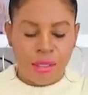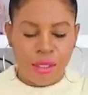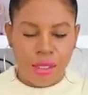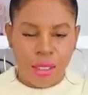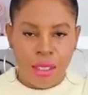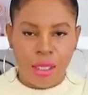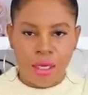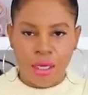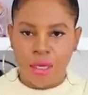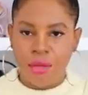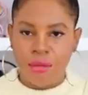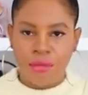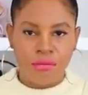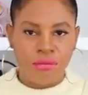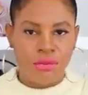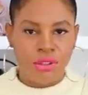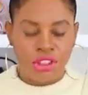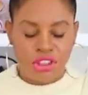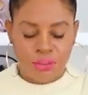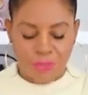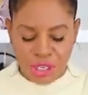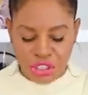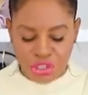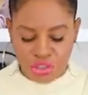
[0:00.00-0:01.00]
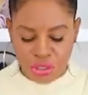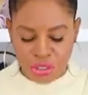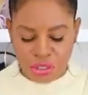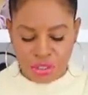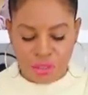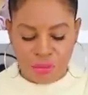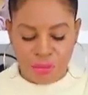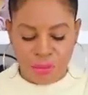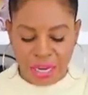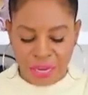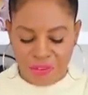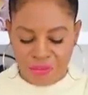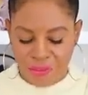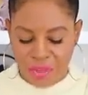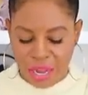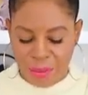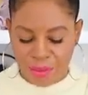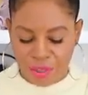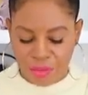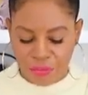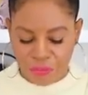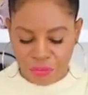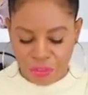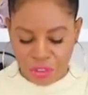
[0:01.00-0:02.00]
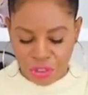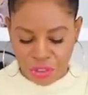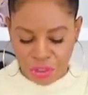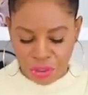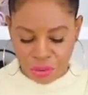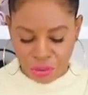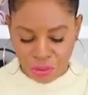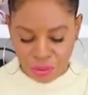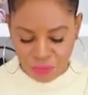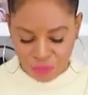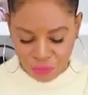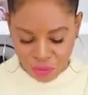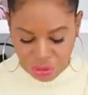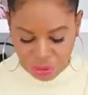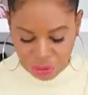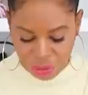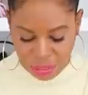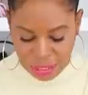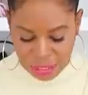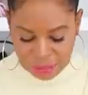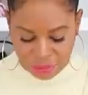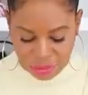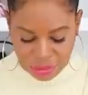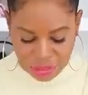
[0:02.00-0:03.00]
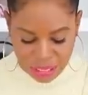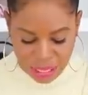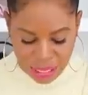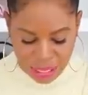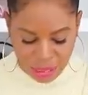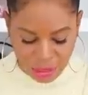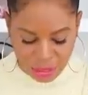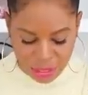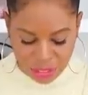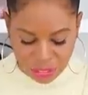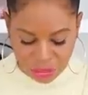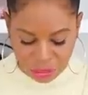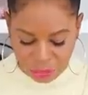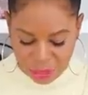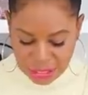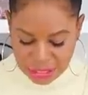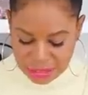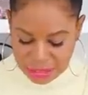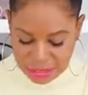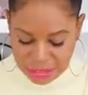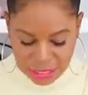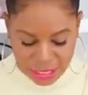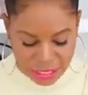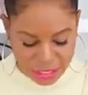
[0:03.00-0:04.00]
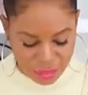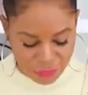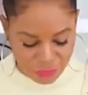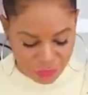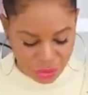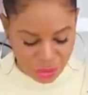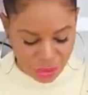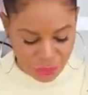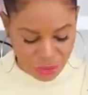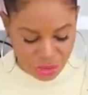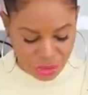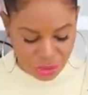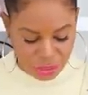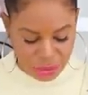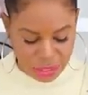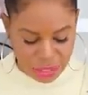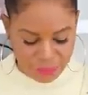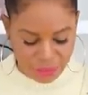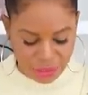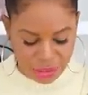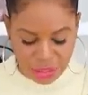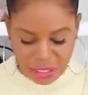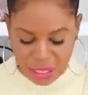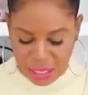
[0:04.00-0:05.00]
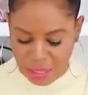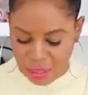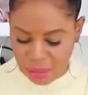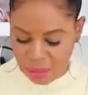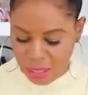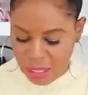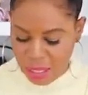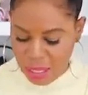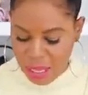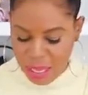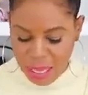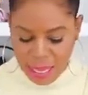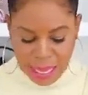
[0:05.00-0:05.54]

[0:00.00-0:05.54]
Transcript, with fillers: you know, just make sure it's the right fabric for you and for your lifestyle, and the right size for you and your lifestyle.